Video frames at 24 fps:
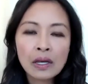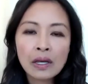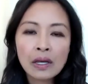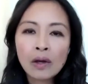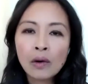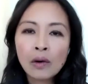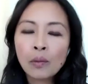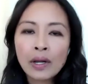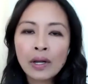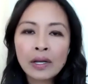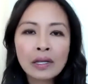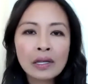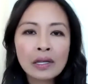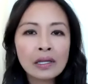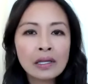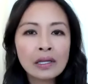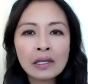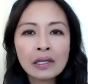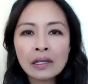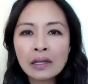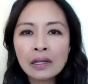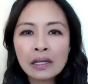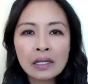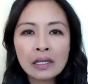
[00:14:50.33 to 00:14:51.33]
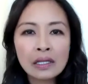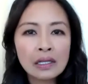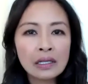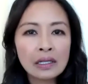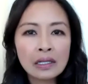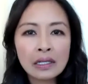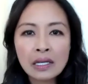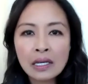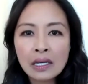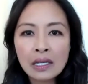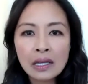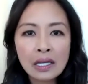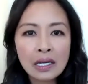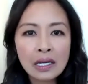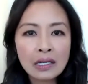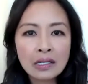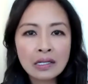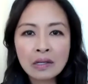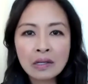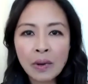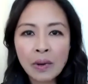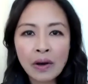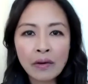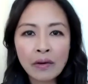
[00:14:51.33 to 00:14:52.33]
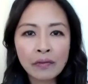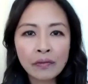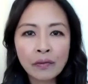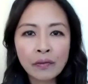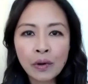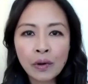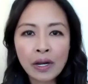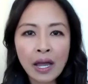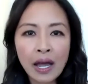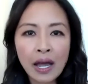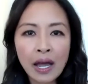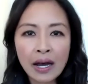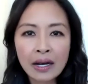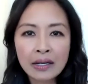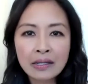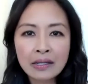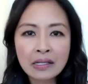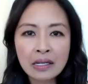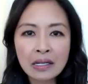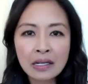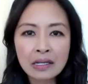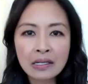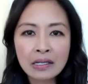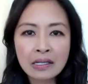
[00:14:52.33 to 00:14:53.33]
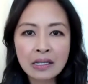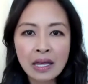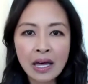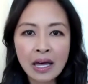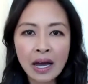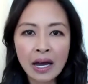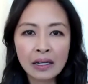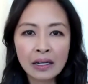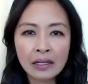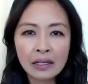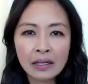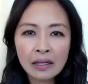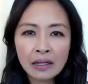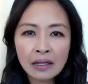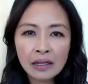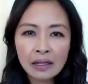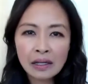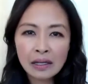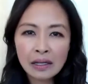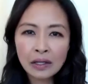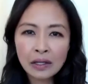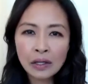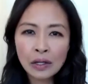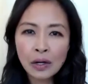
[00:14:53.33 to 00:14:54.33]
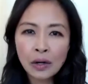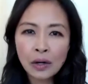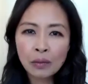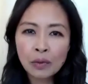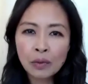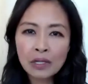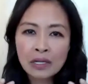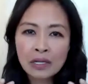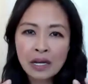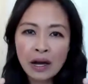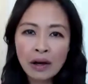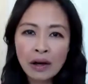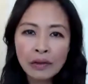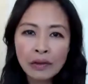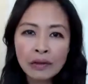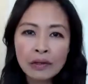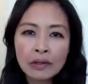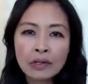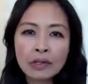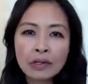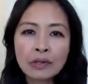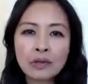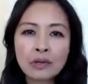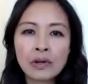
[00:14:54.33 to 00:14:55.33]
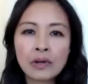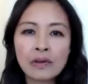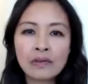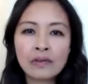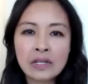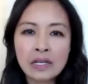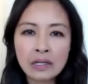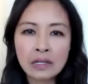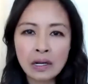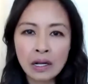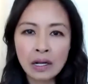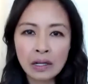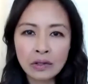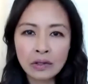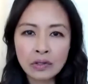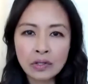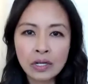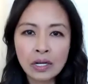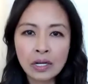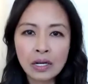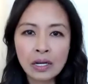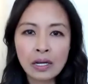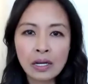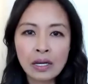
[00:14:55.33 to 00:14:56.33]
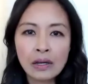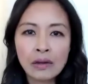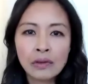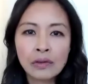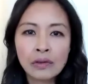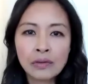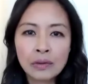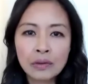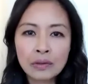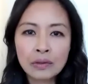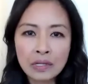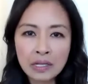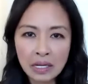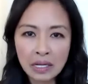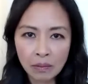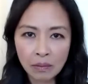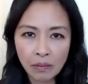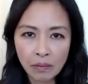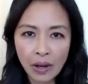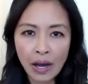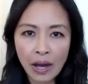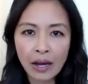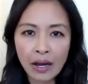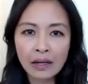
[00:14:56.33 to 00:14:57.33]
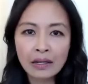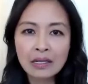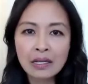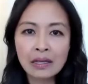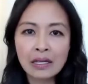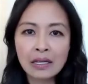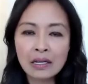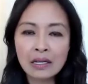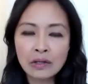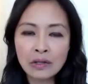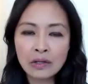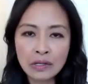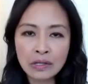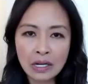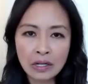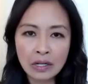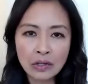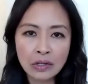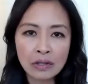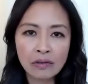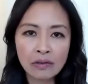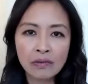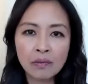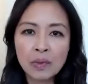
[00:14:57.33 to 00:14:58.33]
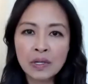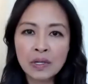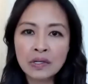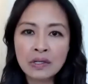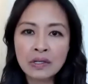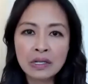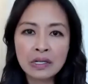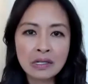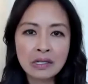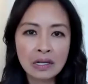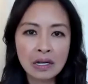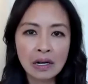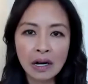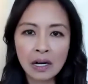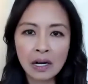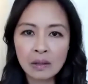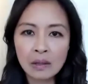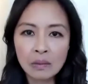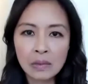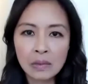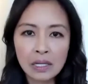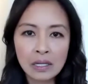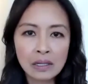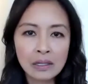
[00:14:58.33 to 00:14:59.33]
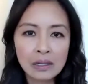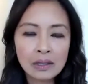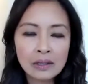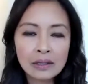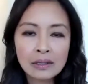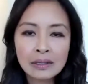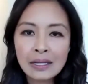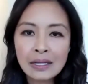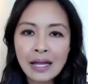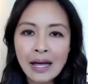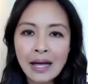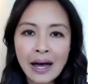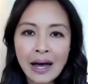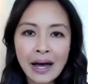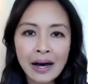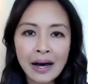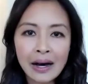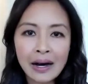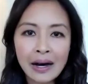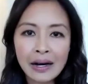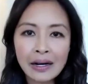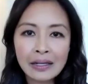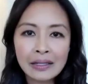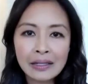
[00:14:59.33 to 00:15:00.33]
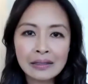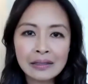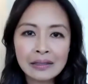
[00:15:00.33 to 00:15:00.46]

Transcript: One of the key things about Forkast is that, you know, we tell the story of technology through its impact at the intersection of business, economy, uh,